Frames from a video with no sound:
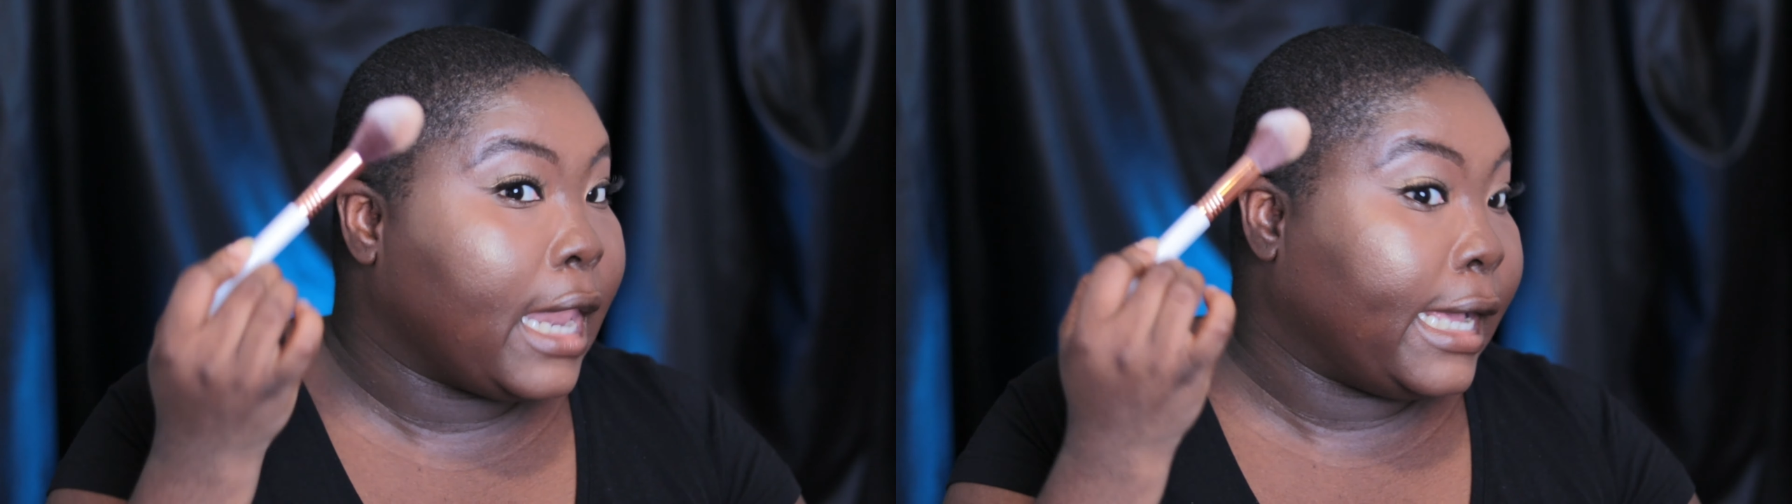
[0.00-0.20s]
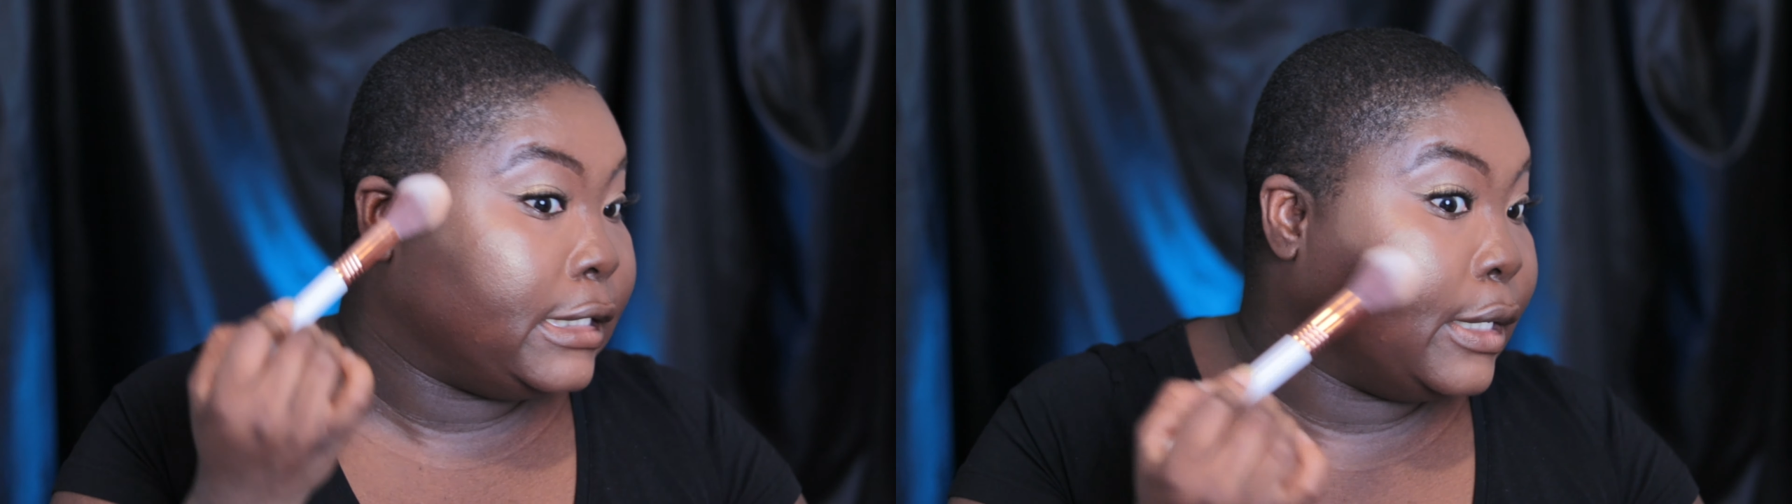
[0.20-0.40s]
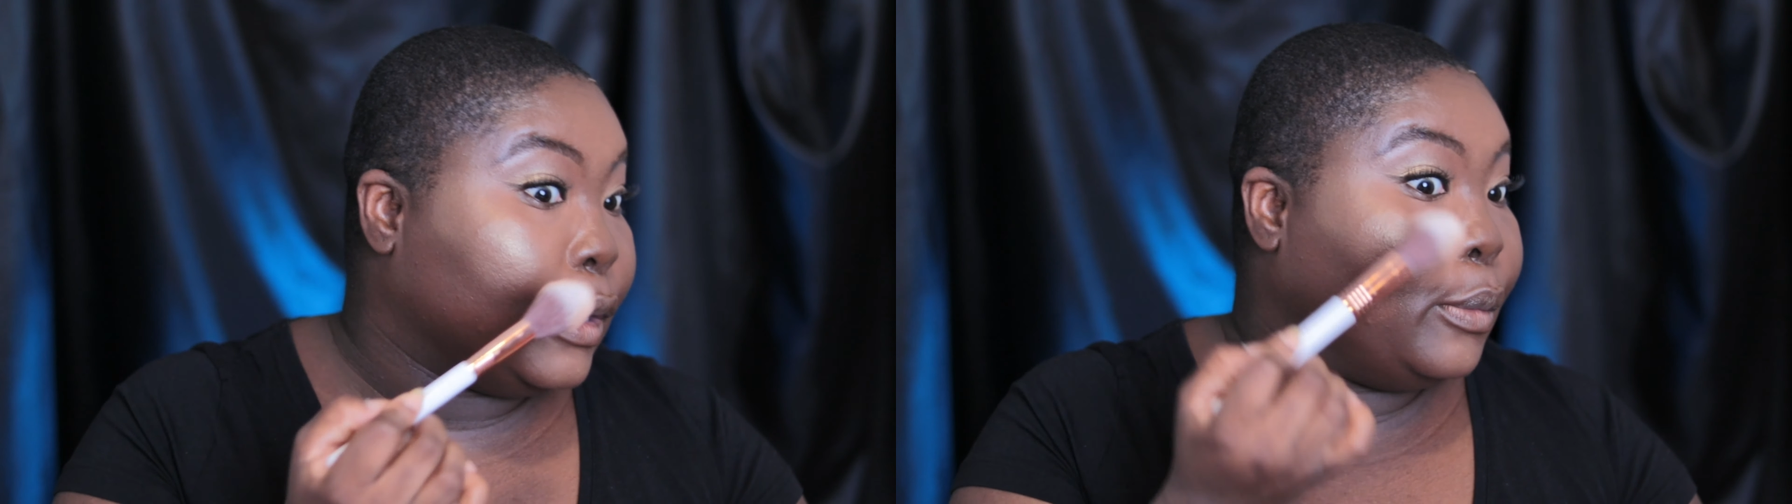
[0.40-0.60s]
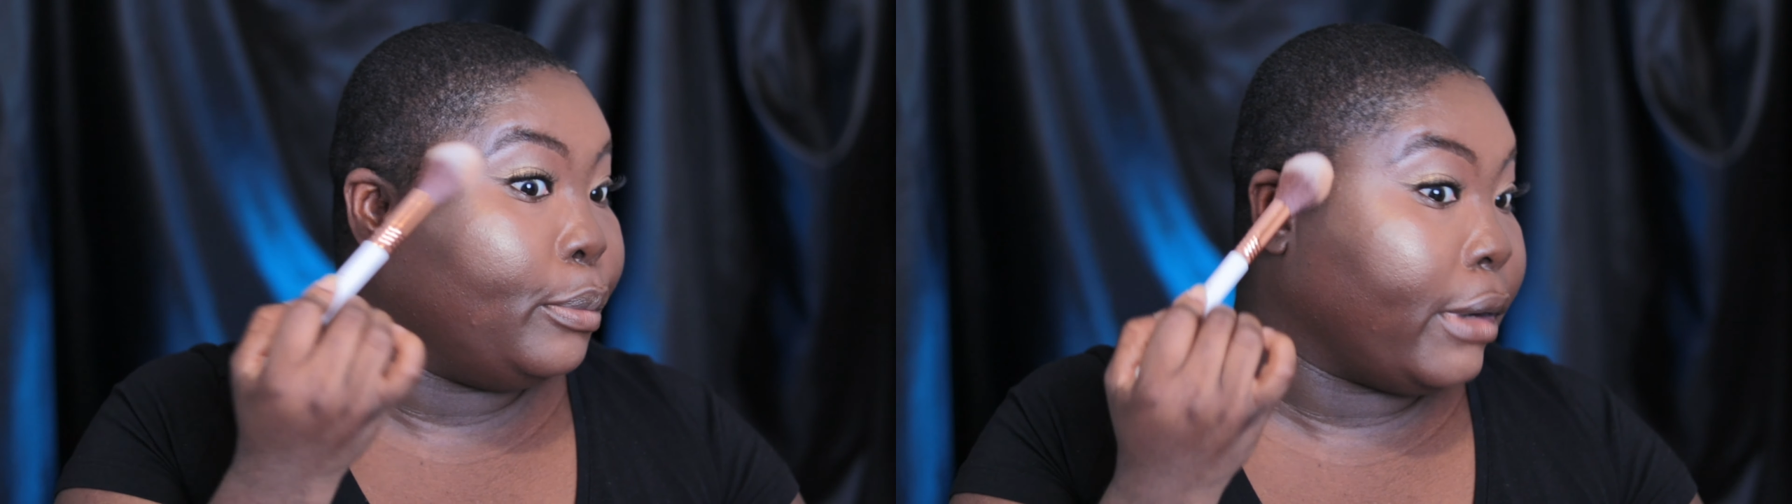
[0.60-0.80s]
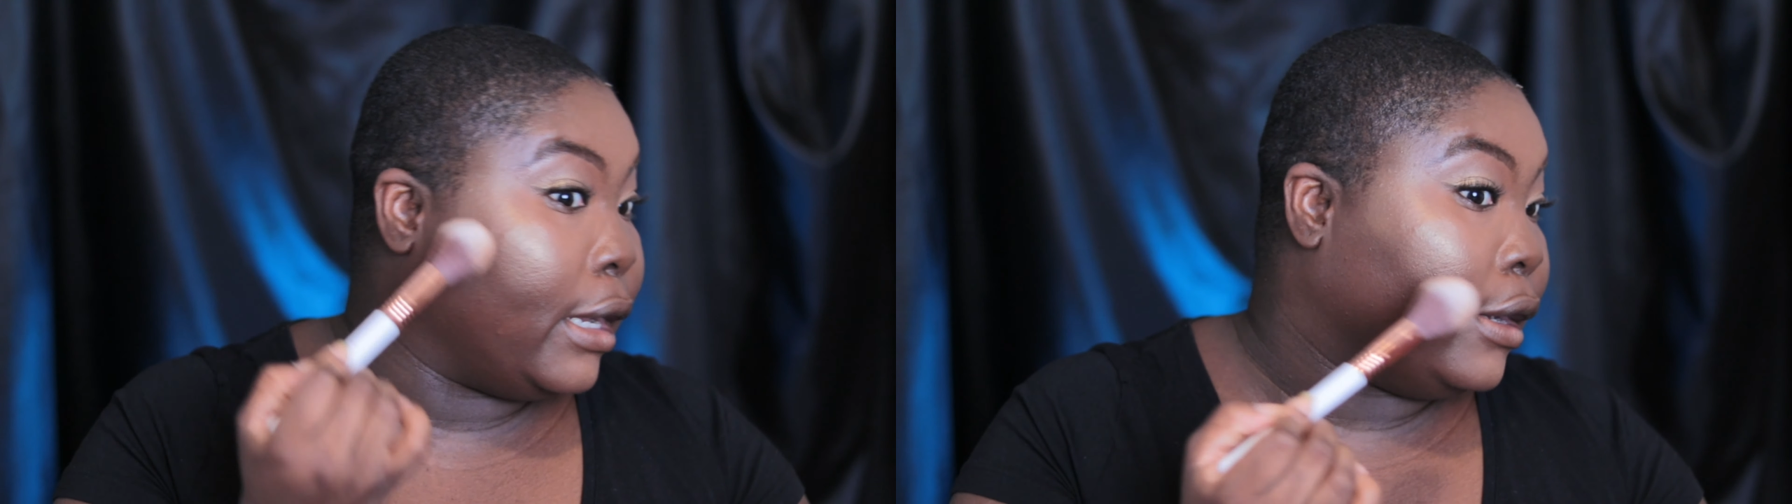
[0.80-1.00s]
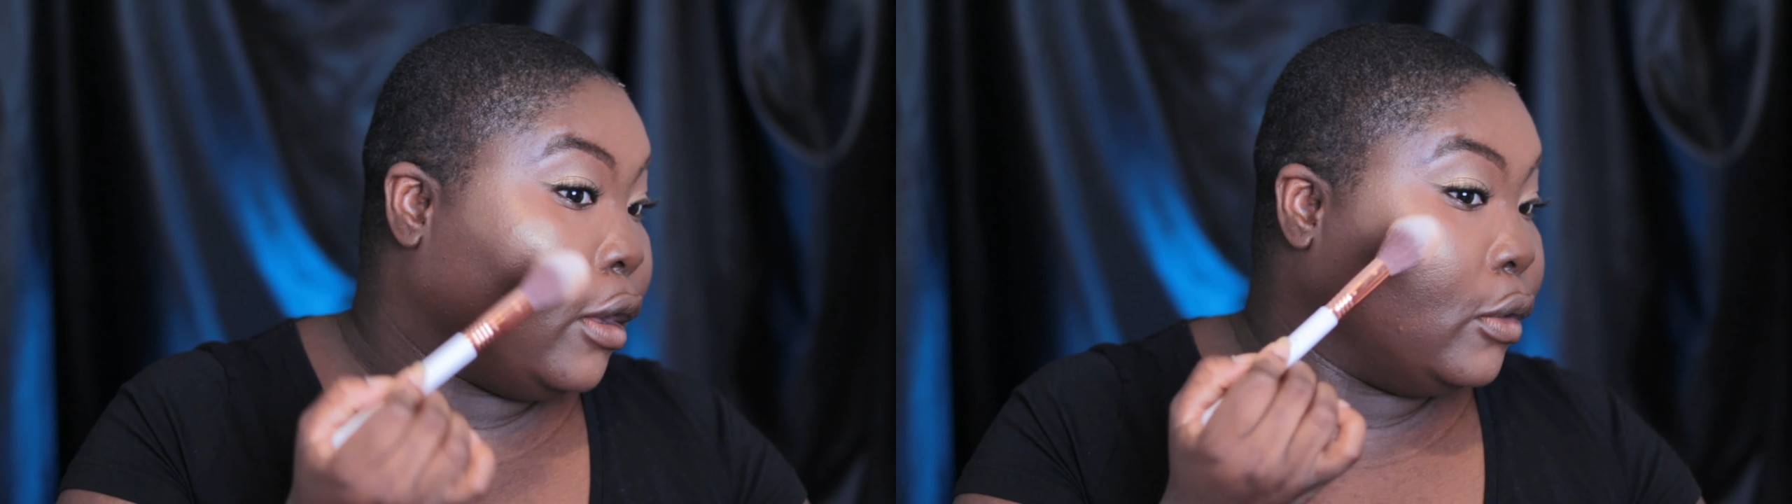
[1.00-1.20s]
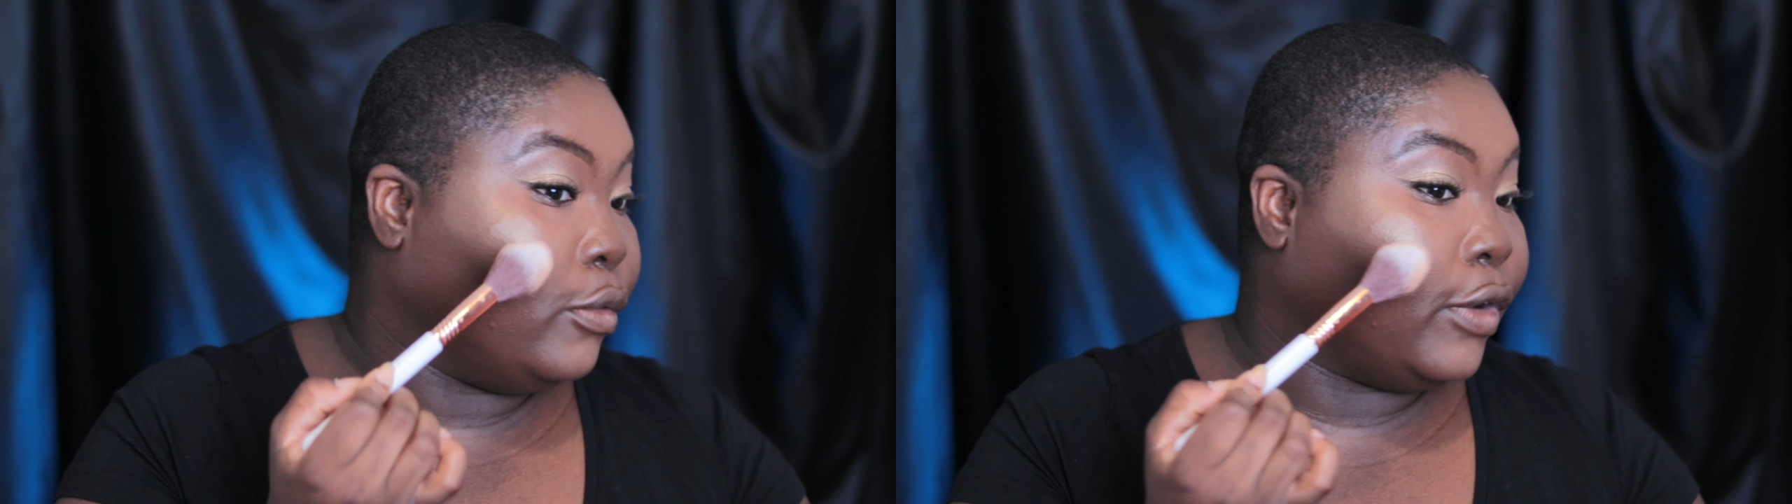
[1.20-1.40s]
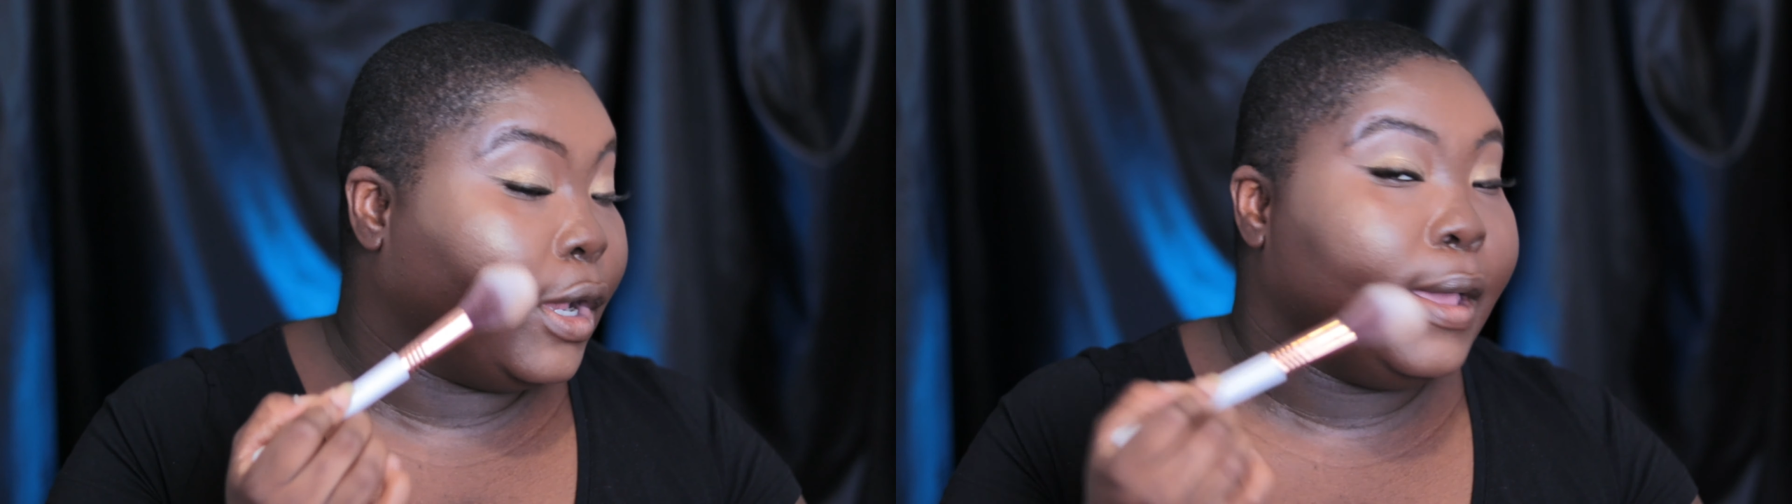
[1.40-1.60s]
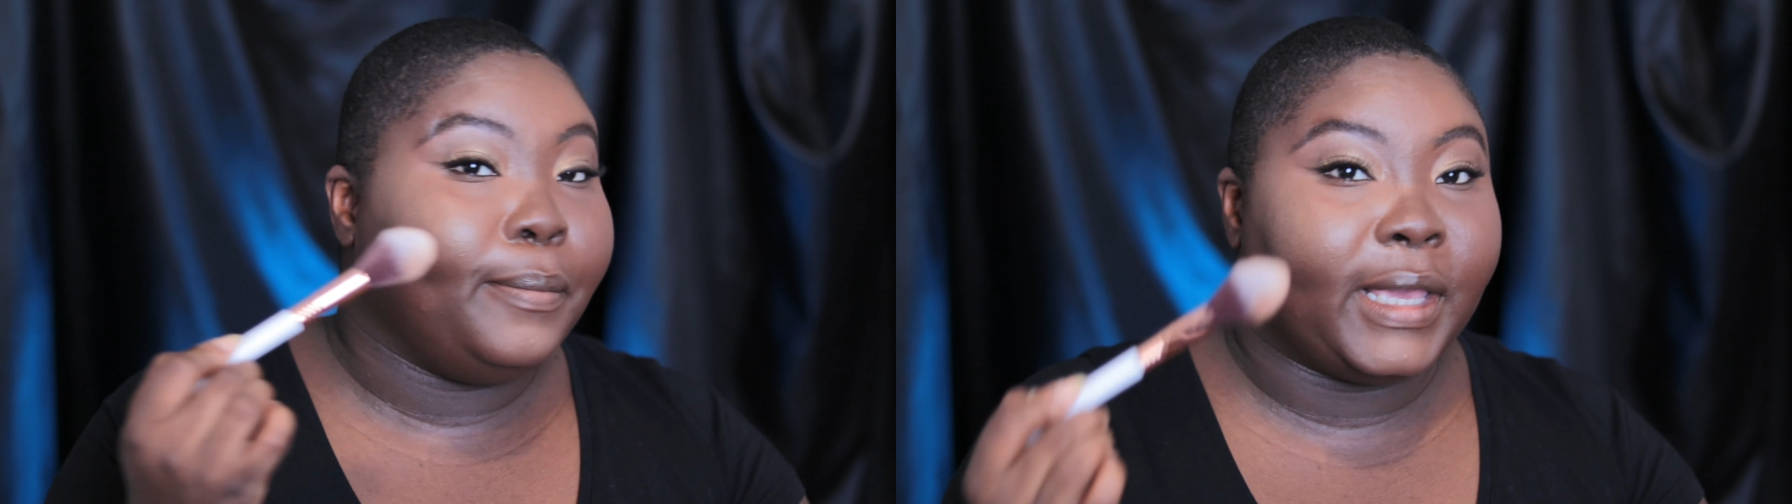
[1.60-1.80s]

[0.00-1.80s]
I like to bring it all over,